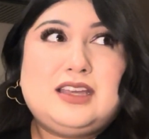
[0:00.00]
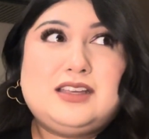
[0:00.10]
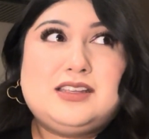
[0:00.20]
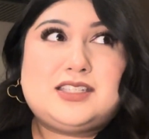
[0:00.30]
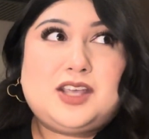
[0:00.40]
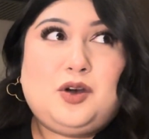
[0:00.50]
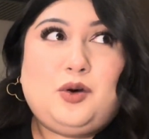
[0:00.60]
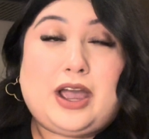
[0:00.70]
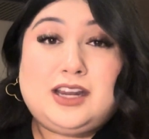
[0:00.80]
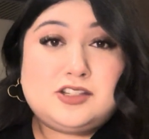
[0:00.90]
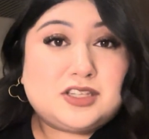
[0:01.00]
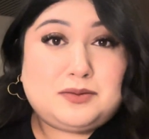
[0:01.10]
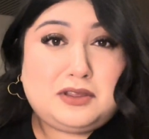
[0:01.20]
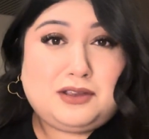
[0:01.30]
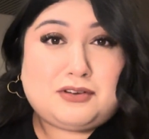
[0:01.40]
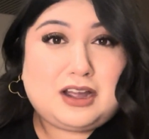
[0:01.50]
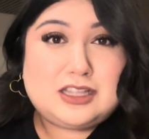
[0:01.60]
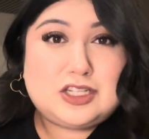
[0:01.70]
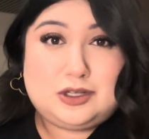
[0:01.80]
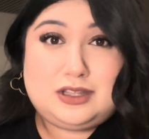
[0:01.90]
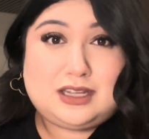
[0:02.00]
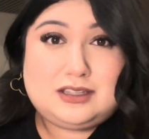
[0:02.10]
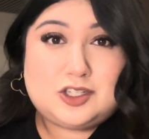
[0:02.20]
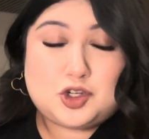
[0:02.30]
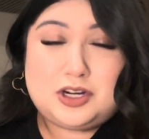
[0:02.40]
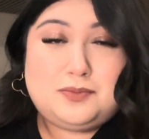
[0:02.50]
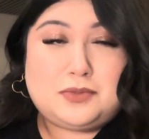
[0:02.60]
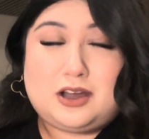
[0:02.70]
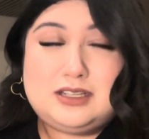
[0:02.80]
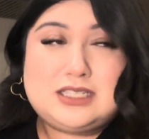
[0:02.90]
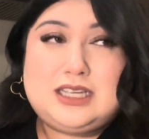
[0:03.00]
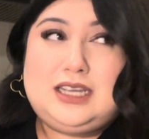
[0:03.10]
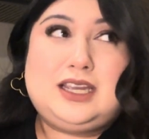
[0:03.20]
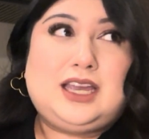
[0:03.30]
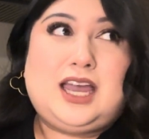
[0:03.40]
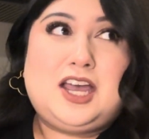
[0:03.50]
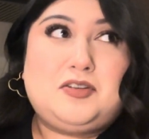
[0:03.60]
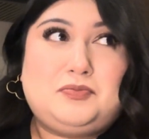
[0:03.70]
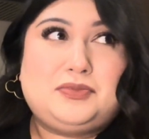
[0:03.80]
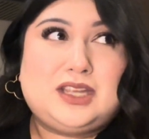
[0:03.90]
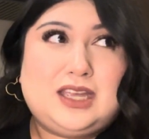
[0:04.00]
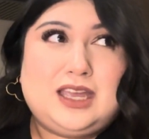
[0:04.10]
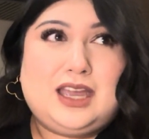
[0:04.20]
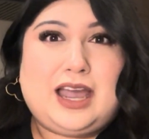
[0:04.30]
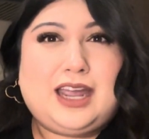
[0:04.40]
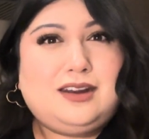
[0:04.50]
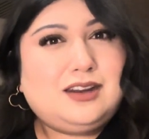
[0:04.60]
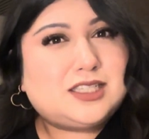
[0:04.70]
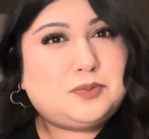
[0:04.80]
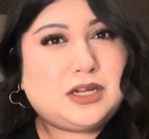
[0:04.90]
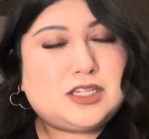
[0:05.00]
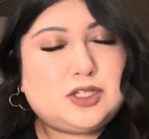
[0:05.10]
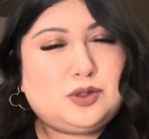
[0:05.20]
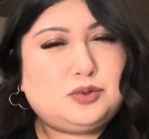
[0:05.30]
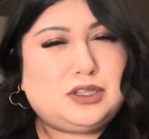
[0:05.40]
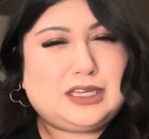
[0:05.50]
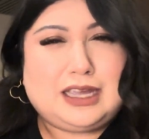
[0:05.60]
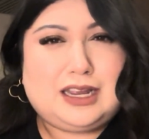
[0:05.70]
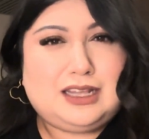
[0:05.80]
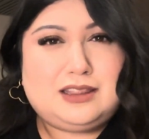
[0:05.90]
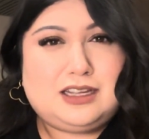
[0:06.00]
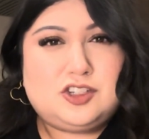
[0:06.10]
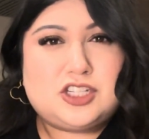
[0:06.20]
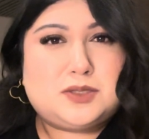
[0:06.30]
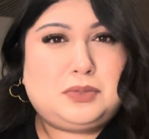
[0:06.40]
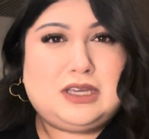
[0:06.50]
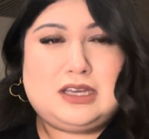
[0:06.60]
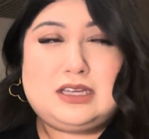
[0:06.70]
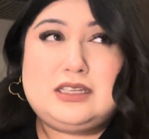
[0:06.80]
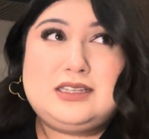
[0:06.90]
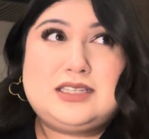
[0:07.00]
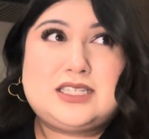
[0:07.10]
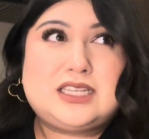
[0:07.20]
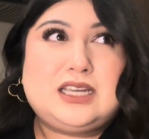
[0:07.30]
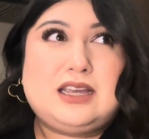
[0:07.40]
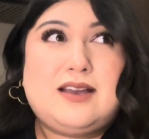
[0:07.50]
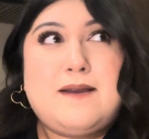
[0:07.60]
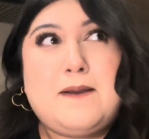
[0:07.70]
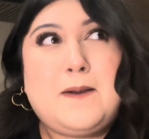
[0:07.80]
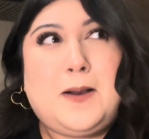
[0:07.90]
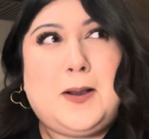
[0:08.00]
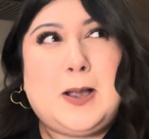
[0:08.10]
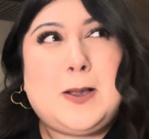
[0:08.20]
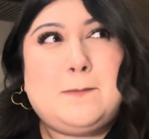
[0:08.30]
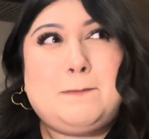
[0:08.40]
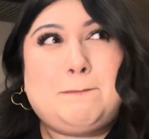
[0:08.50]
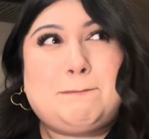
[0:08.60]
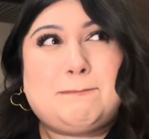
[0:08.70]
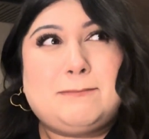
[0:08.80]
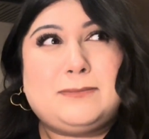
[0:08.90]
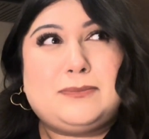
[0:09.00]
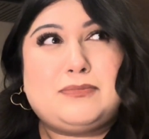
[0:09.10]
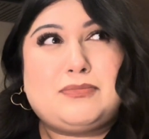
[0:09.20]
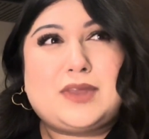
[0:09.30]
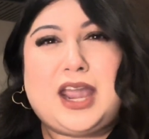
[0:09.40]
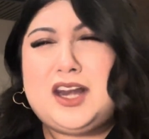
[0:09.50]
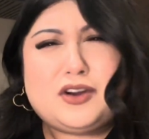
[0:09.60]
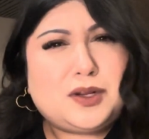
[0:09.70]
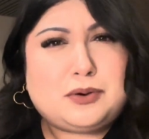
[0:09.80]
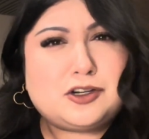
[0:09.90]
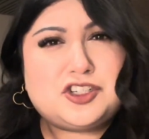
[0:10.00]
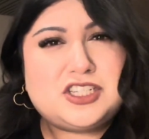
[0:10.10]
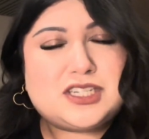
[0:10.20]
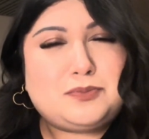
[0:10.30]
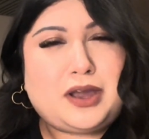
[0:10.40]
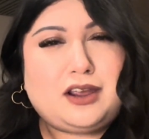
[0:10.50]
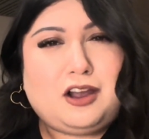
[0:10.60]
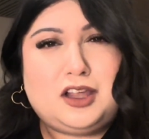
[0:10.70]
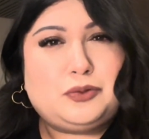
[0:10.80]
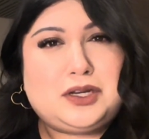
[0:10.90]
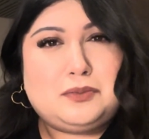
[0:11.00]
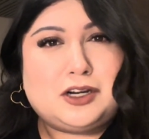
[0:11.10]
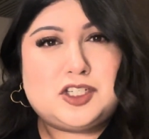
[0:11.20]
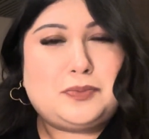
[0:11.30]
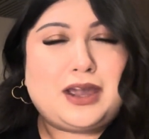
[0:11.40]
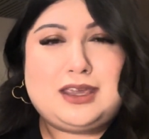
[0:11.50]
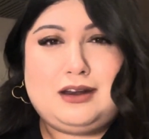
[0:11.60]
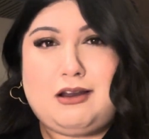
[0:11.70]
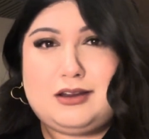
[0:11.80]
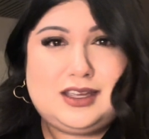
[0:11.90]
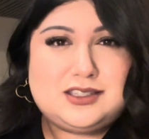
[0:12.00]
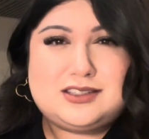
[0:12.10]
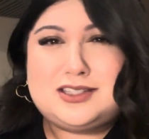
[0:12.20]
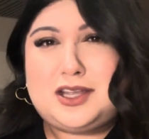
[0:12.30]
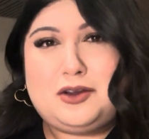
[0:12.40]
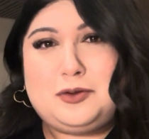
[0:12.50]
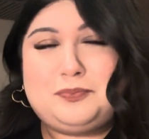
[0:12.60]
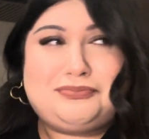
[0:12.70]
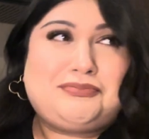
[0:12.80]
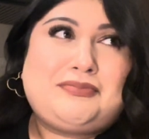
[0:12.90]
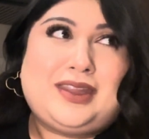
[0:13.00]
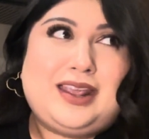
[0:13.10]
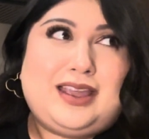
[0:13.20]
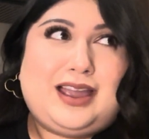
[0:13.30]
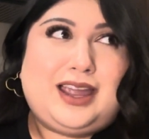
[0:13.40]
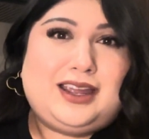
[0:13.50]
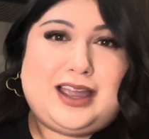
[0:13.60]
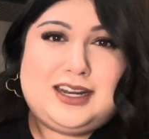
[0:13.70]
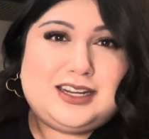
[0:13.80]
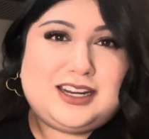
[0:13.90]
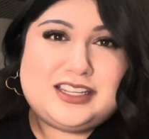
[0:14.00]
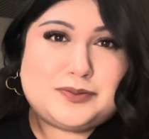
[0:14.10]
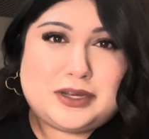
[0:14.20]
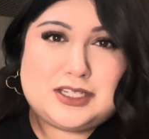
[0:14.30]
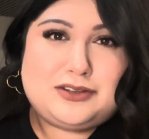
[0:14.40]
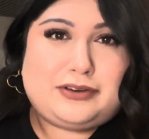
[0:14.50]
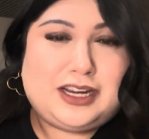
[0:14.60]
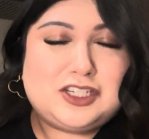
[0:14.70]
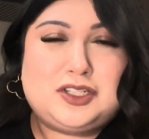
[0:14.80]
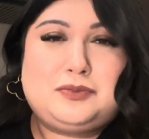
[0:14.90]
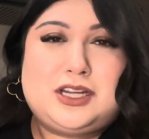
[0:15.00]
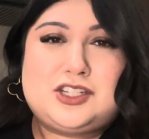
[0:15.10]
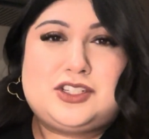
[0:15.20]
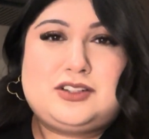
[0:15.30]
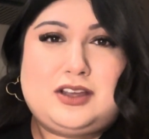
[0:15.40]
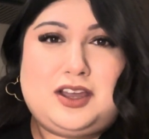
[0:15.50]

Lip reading: So I just completely forgot to do that this trip, honestly. I didn't expect to really get anything just because I had already purchased my Halloween merch back in August. So I kind of didn't expect to find too much.